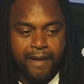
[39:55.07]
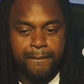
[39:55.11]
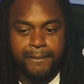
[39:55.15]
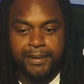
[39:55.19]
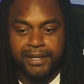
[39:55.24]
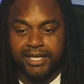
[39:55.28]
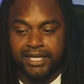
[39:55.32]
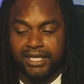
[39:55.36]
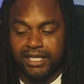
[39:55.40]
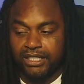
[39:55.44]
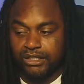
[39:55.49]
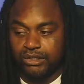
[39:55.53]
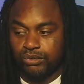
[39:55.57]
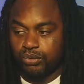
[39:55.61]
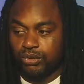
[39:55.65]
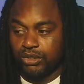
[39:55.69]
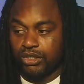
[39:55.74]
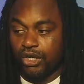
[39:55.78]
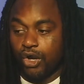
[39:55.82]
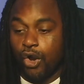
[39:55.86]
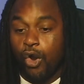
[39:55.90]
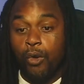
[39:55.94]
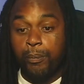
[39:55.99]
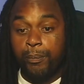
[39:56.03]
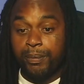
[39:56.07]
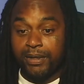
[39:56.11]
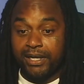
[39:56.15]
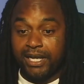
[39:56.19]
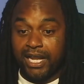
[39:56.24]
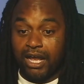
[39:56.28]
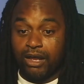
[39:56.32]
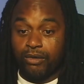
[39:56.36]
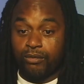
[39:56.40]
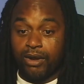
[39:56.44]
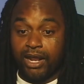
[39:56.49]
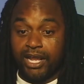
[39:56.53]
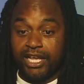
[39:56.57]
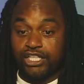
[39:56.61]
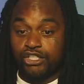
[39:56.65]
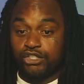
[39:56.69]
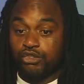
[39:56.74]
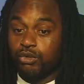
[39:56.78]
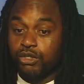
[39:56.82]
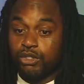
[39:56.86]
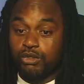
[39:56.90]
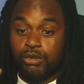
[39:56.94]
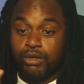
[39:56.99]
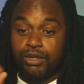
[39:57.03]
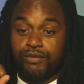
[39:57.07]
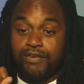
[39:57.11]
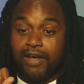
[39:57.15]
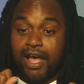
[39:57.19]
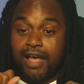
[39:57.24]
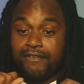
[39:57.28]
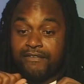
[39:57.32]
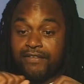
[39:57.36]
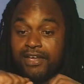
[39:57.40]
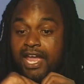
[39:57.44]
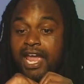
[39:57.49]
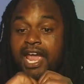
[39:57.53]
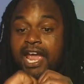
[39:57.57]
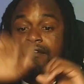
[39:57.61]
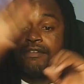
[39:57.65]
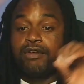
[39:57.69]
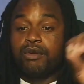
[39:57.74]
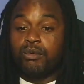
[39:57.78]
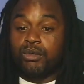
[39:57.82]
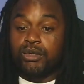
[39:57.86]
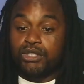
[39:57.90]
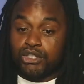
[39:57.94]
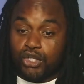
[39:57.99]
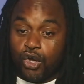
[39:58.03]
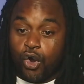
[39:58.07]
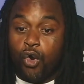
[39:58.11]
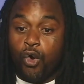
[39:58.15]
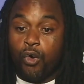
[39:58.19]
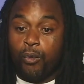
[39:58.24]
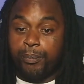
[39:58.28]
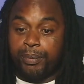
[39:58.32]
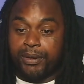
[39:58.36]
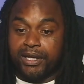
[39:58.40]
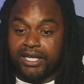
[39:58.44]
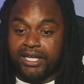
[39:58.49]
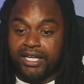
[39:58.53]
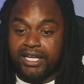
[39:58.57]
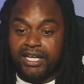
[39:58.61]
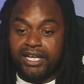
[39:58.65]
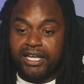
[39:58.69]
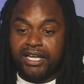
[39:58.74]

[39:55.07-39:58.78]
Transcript: Because we're open now, right? It's 2025. Everyone's open.